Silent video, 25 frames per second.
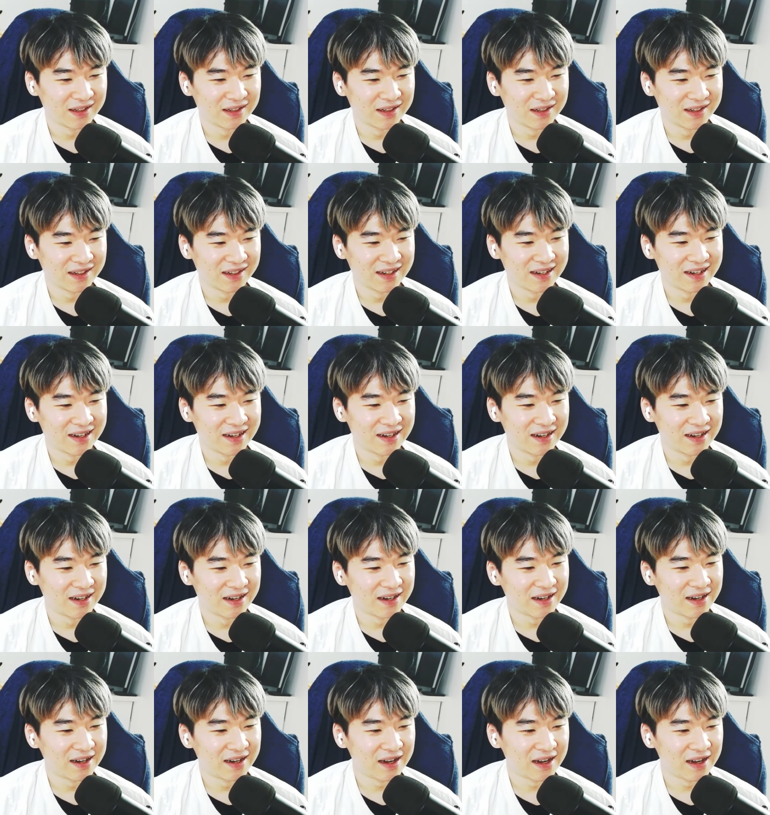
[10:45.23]

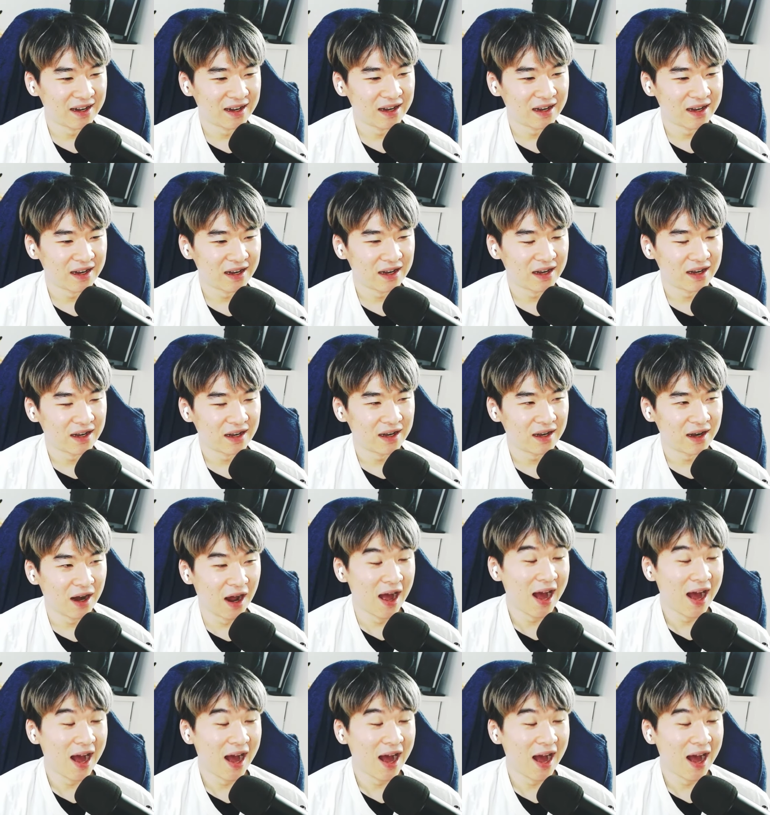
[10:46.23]
Nothing is said.